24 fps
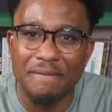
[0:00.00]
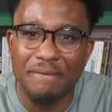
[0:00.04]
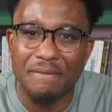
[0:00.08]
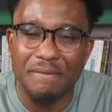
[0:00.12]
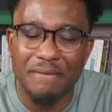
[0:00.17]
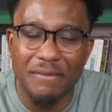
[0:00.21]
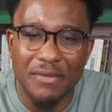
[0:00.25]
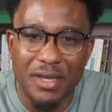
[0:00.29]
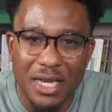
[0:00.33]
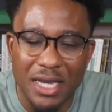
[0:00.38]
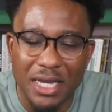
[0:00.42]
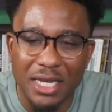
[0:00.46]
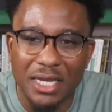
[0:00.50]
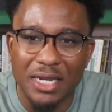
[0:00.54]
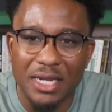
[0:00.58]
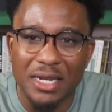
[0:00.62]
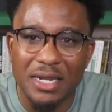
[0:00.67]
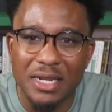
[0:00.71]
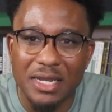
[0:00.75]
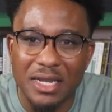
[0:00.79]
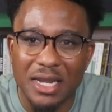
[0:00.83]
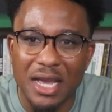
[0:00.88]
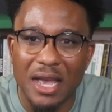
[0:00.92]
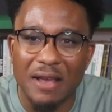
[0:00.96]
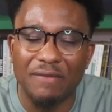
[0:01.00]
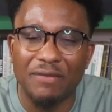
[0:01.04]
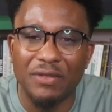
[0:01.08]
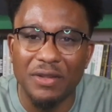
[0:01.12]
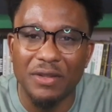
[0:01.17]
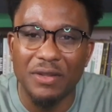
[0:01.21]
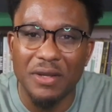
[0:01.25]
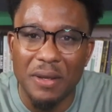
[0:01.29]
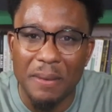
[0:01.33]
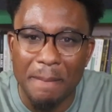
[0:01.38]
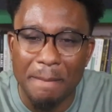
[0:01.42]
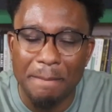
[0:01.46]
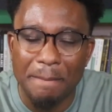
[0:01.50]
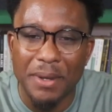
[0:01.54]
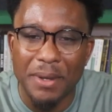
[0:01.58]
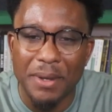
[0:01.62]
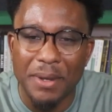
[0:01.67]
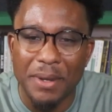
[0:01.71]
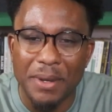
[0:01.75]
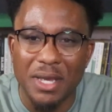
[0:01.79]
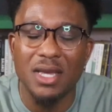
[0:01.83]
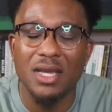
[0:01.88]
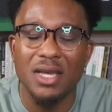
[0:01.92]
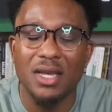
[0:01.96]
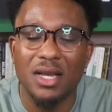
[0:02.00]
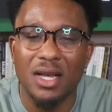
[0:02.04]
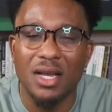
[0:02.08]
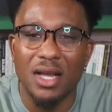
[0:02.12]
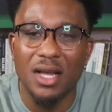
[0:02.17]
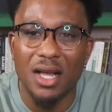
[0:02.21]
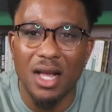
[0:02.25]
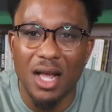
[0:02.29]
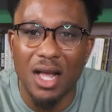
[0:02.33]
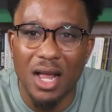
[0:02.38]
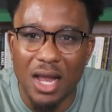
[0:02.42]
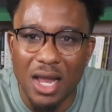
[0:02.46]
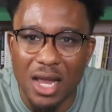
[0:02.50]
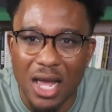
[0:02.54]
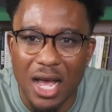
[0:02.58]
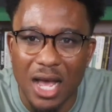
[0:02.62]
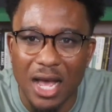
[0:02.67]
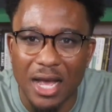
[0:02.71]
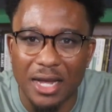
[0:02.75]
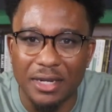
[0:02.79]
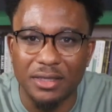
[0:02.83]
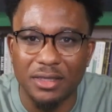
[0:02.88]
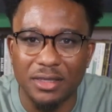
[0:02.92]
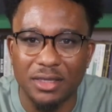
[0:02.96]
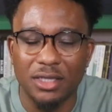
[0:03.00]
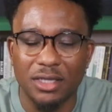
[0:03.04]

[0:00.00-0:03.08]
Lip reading: It can definitely be a lot.